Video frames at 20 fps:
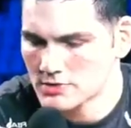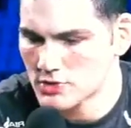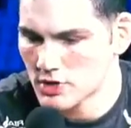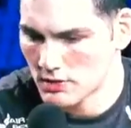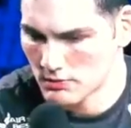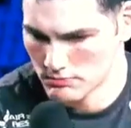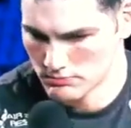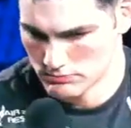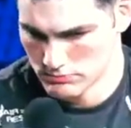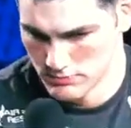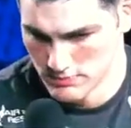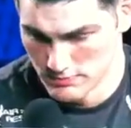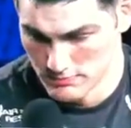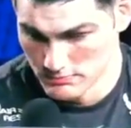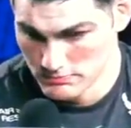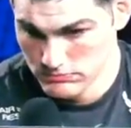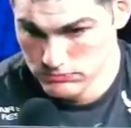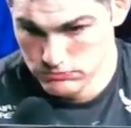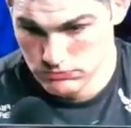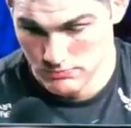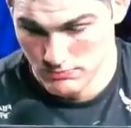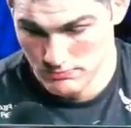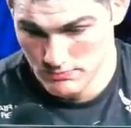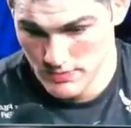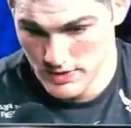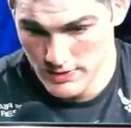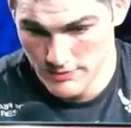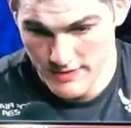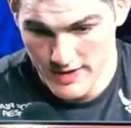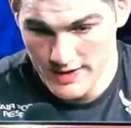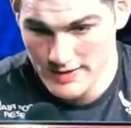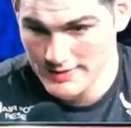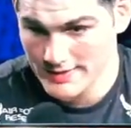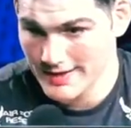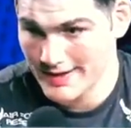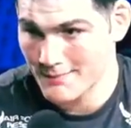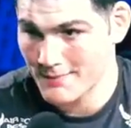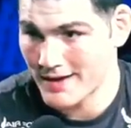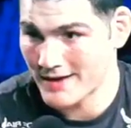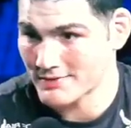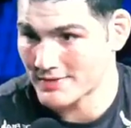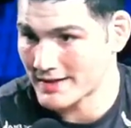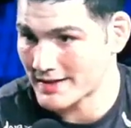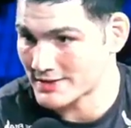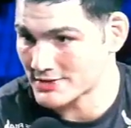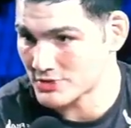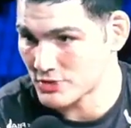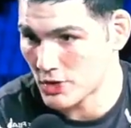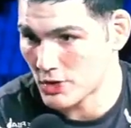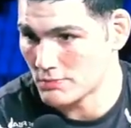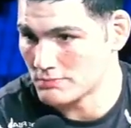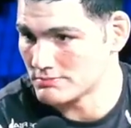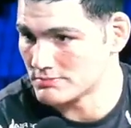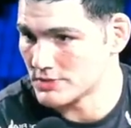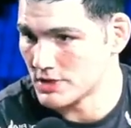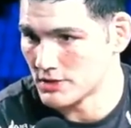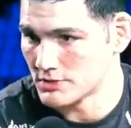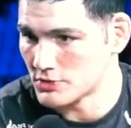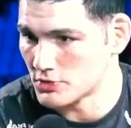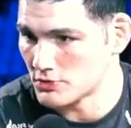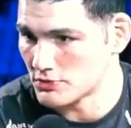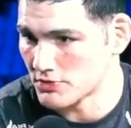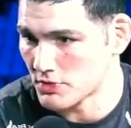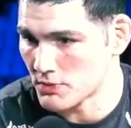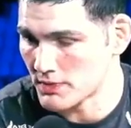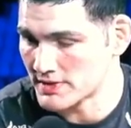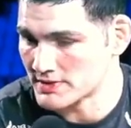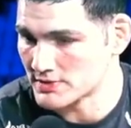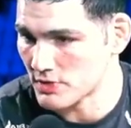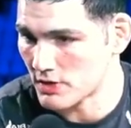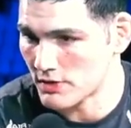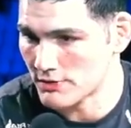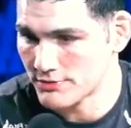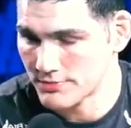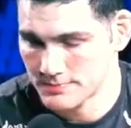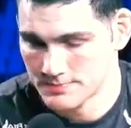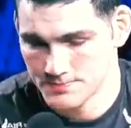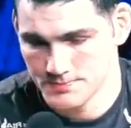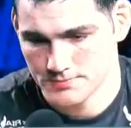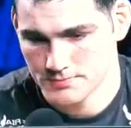So if anything, I might have to get a scope, 2-3 weeks off.